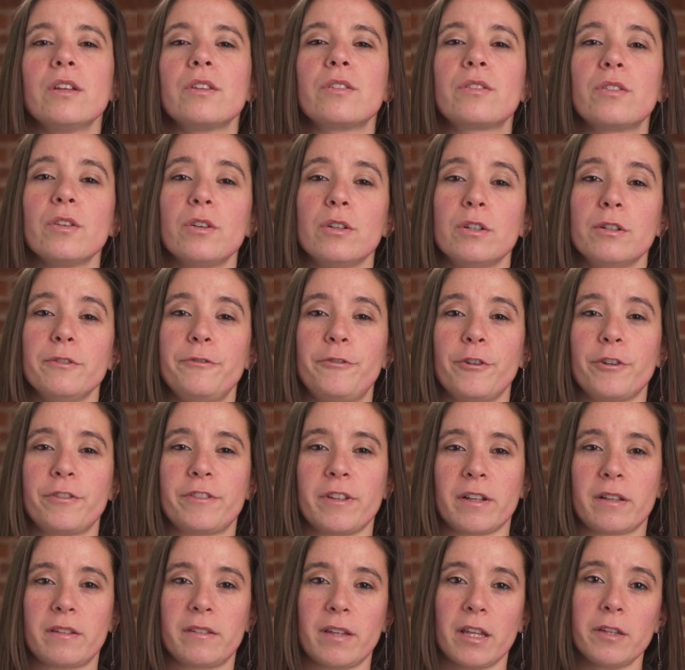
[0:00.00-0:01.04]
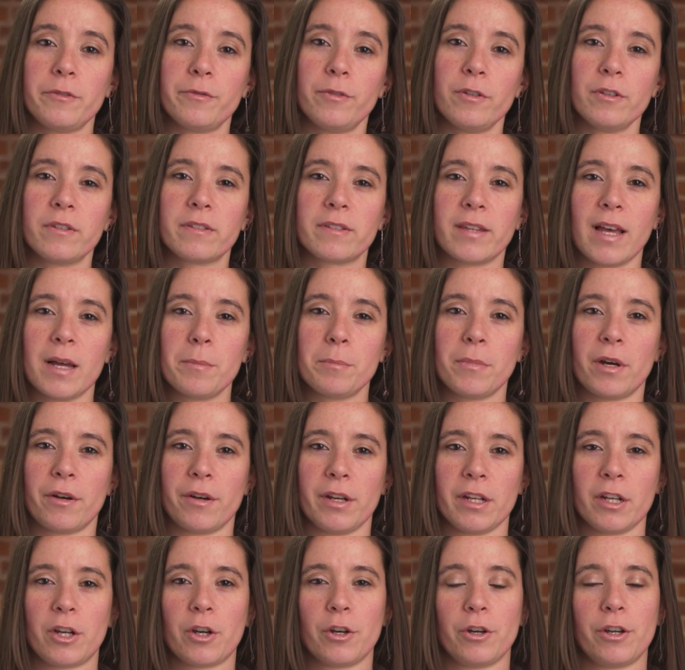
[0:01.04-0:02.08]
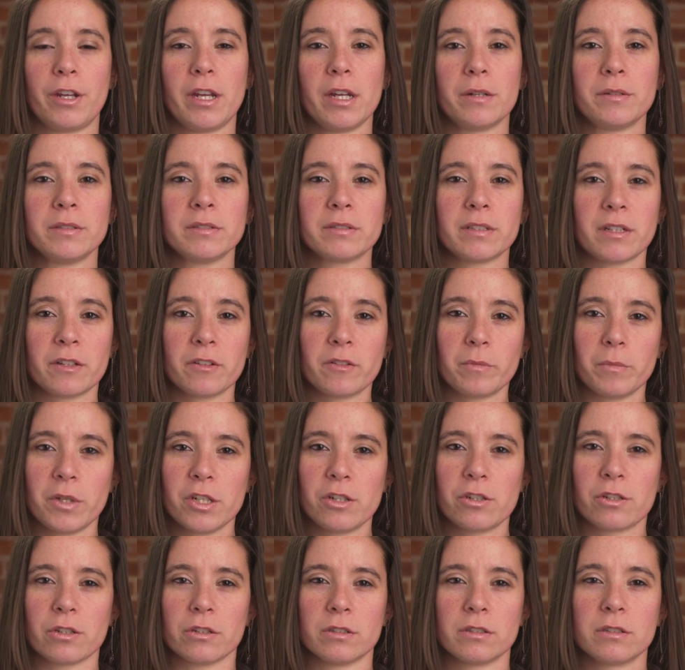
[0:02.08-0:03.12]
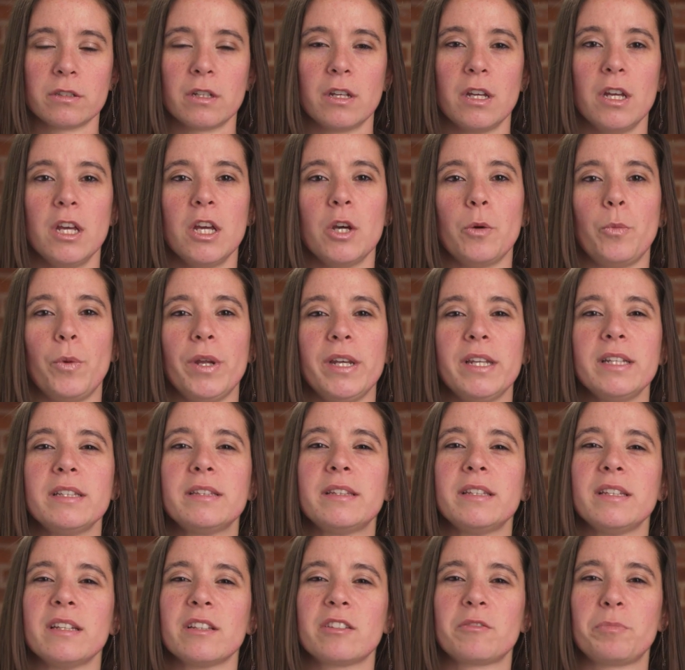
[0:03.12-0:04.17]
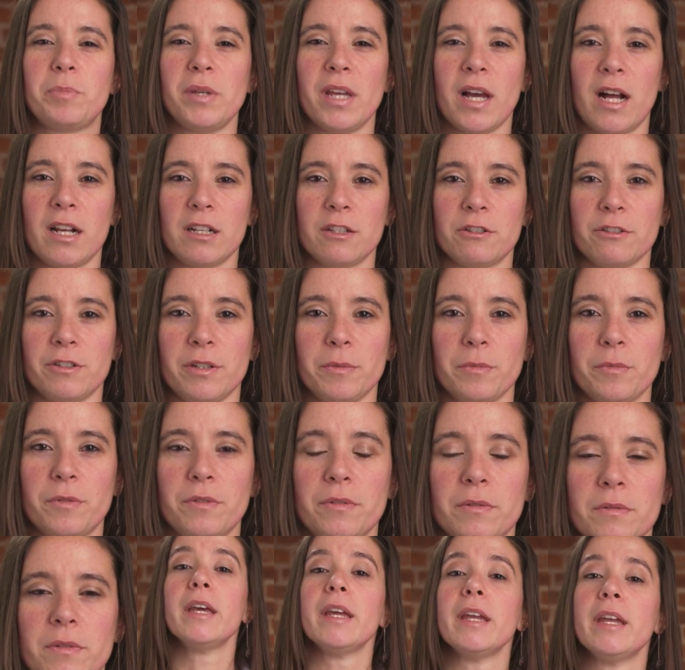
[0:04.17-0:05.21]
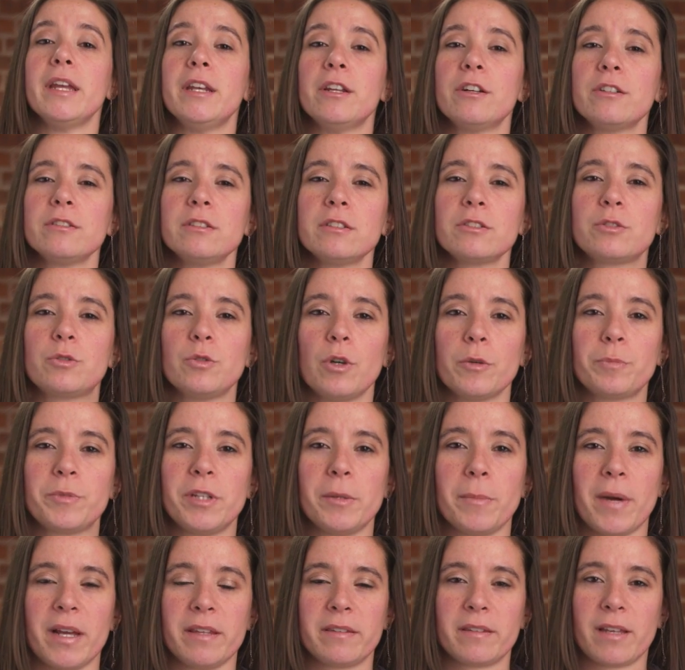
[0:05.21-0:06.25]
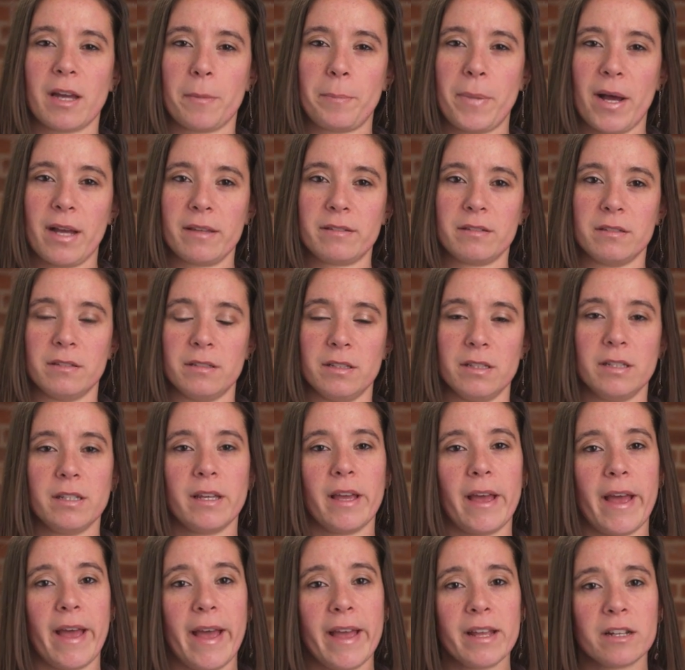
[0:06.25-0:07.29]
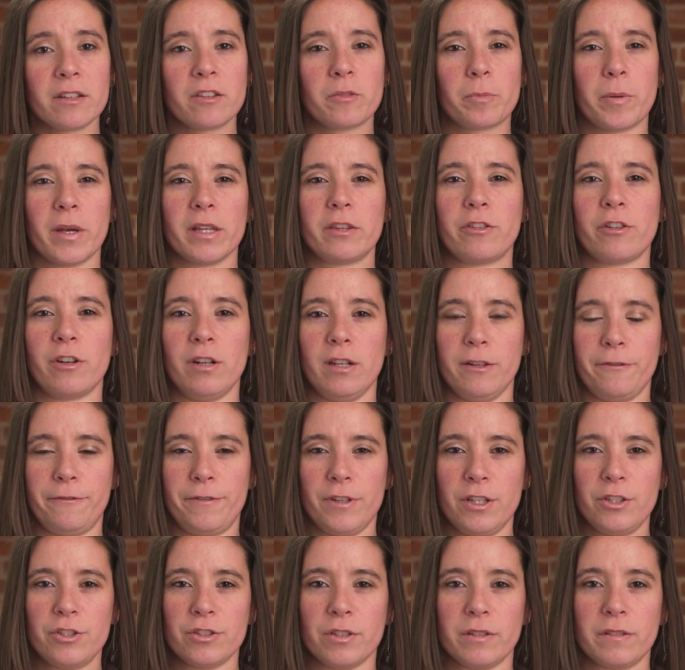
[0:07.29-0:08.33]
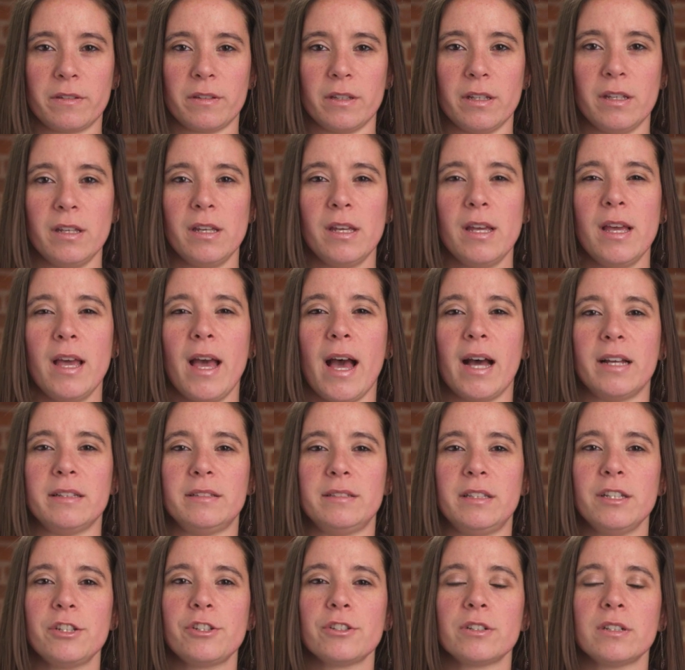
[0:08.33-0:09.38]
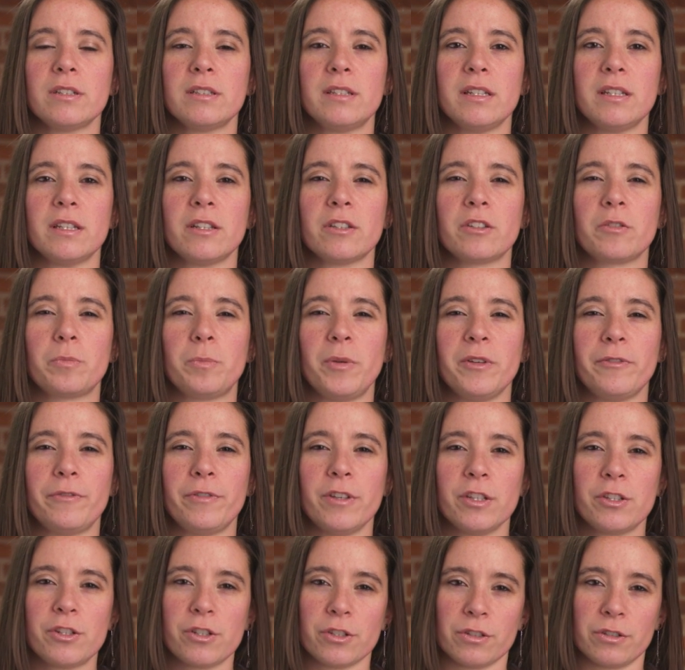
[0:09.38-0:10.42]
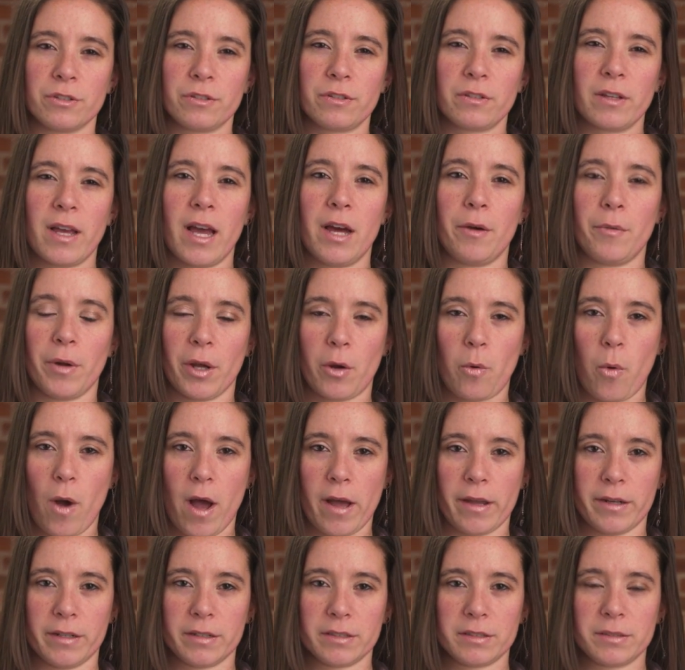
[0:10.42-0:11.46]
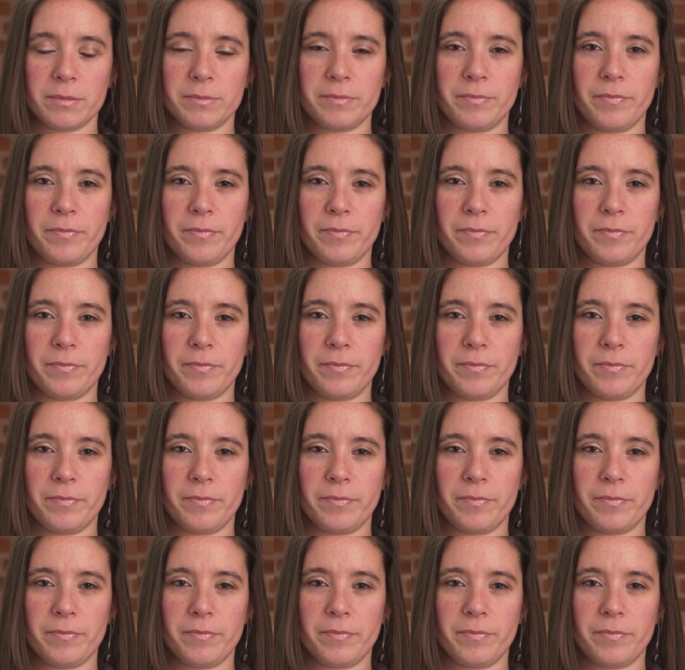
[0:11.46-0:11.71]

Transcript: So, for successful submarine coherent transmission, we need DSP algorithms. In order to optimize capacity and spectral efficiency, additional DSP features are required